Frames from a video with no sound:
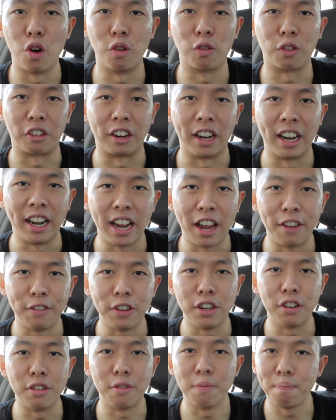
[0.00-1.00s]
over it if
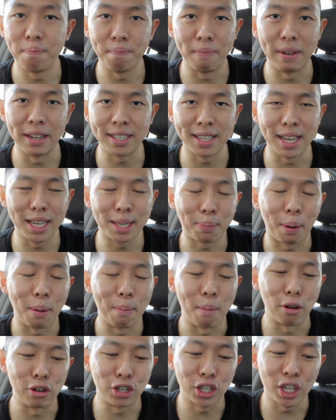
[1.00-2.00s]
you miss this
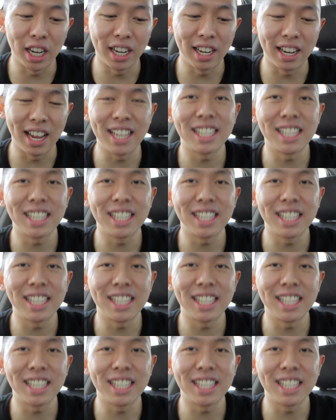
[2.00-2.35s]
promotion.